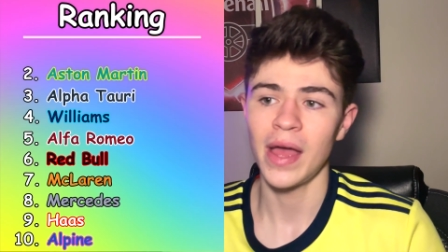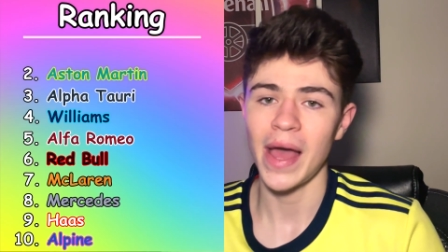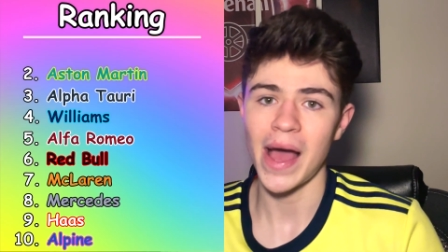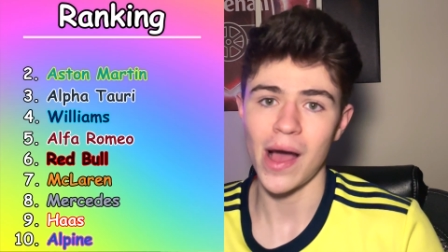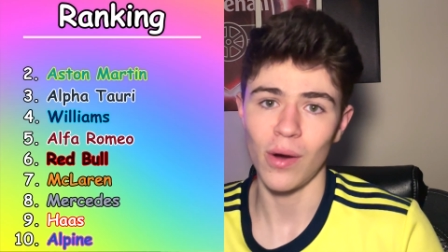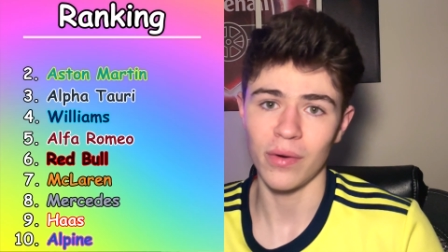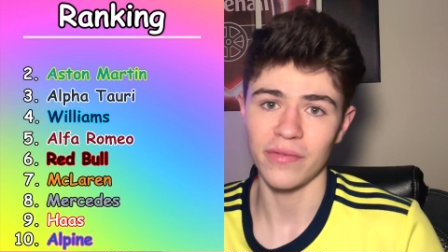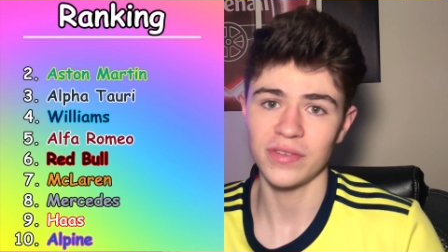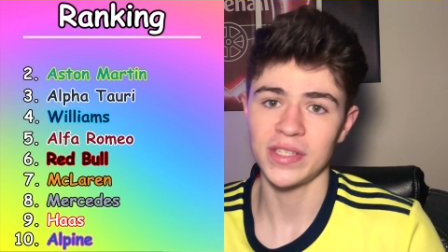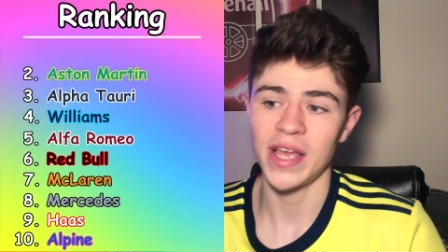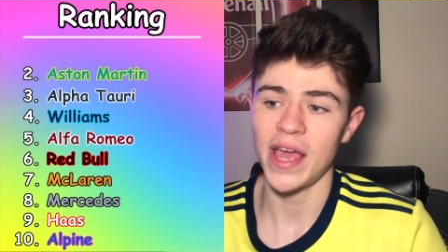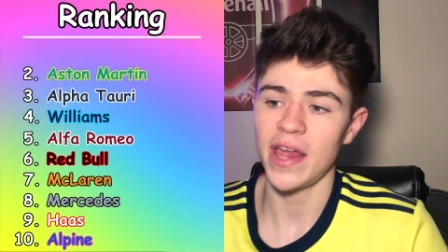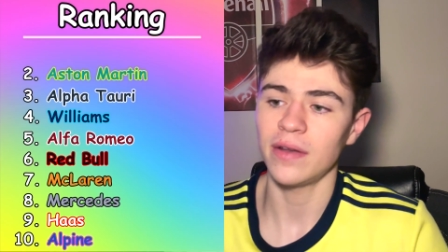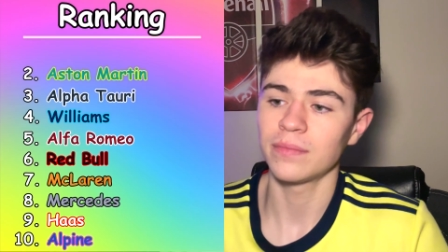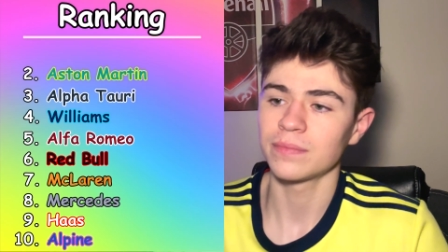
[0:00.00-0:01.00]
out of
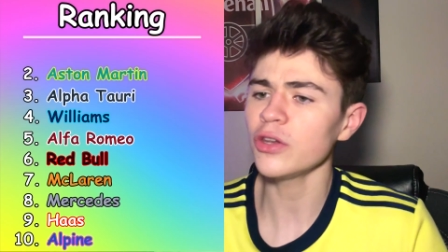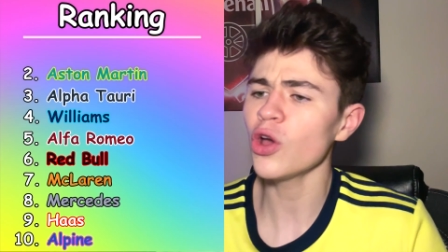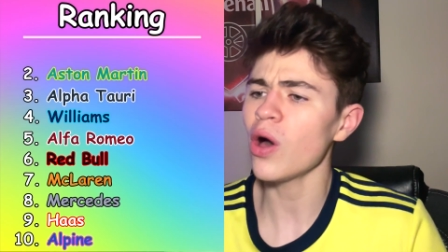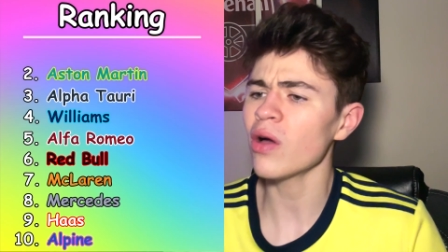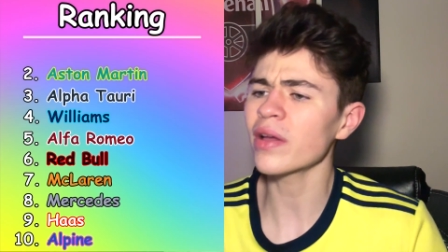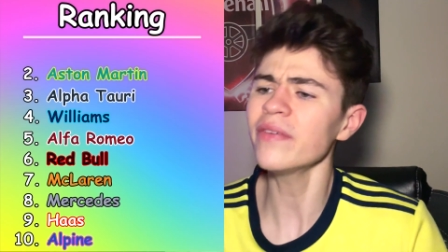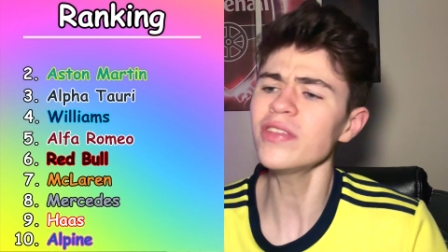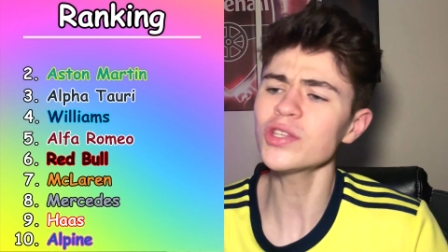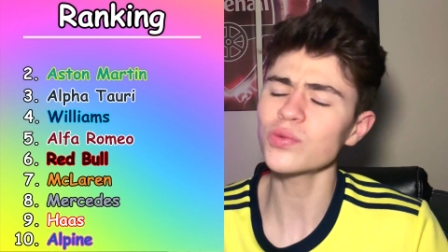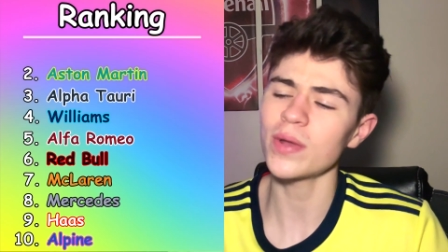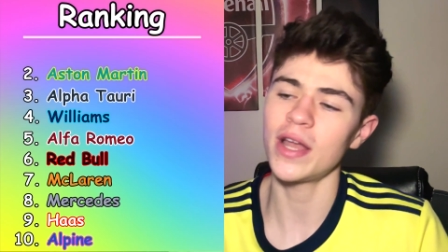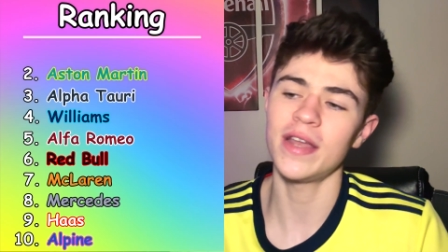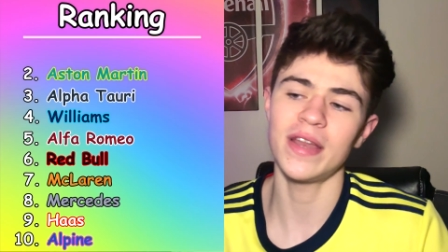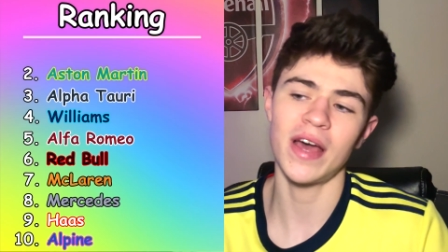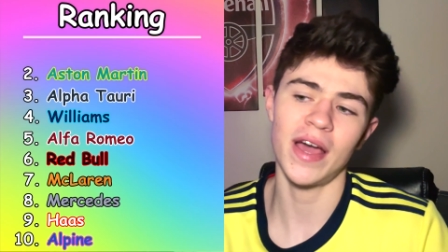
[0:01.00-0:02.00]
10. No, I'll give this one
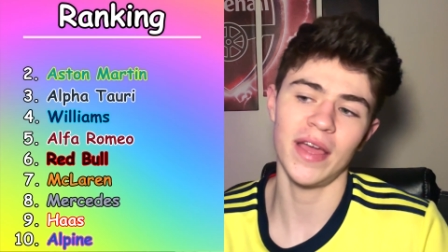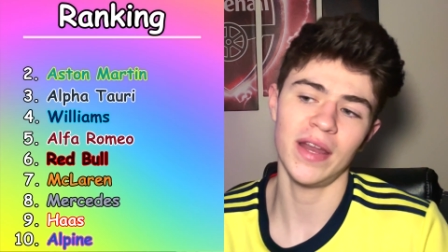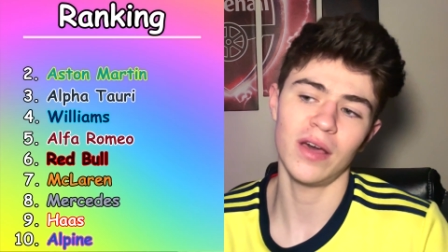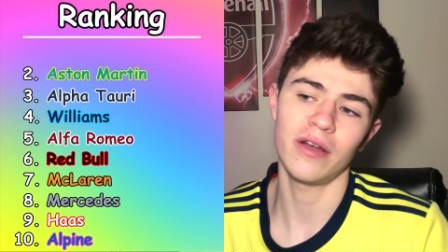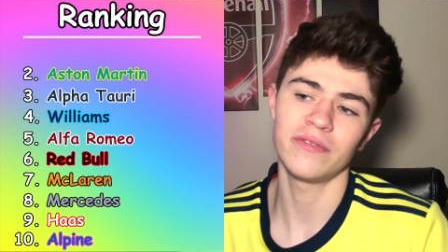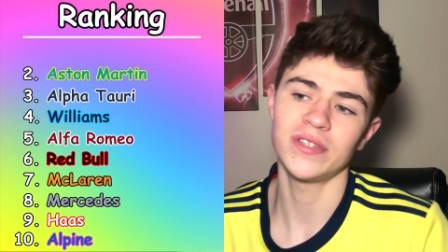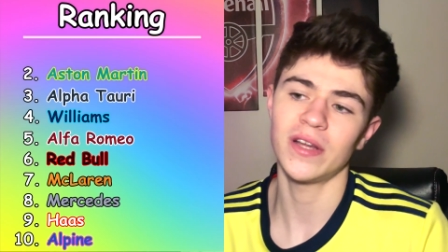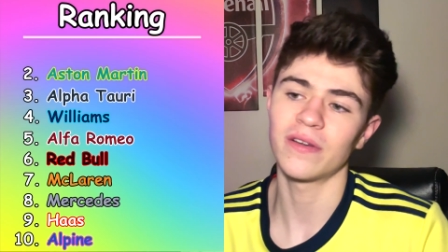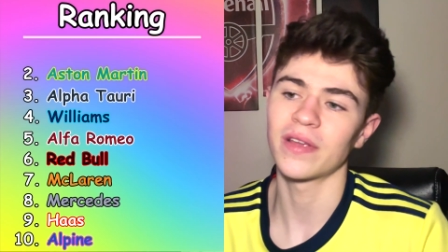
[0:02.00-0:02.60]
a 9 out of 10.